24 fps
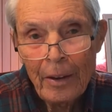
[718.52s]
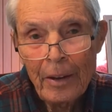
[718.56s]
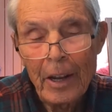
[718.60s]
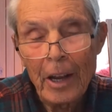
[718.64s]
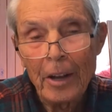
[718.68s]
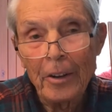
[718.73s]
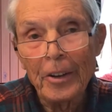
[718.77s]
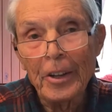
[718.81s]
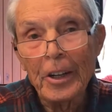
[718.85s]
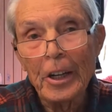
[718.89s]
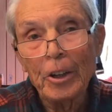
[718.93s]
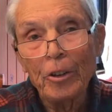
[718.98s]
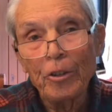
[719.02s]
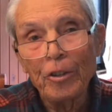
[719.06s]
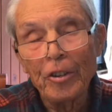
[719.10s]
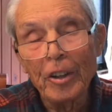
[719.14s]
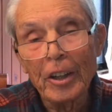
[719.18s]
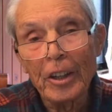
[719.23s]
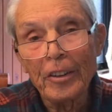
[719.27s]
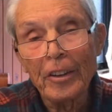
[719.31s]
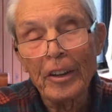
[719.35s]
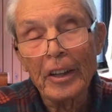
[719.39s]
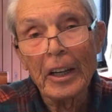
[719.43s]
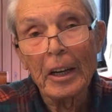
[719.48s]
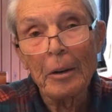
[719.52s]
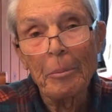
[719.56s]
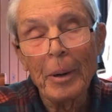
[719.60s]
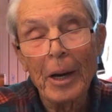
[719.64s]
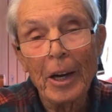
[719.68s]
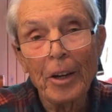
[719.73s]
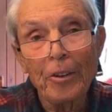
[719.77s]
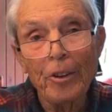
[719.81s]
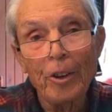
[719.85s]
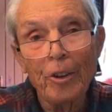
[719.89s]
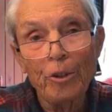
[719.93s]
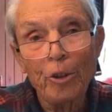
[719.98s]
Now, the interesting thing
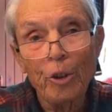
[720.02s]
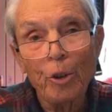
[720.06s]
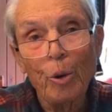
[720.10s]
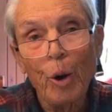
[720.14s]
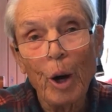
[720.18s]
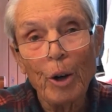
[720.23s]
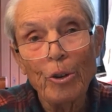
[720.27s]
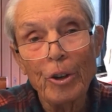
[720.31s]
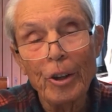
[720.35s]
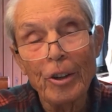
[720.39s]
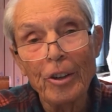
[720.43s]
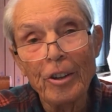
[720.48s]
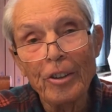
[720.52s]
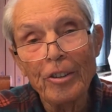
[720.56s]
about this quote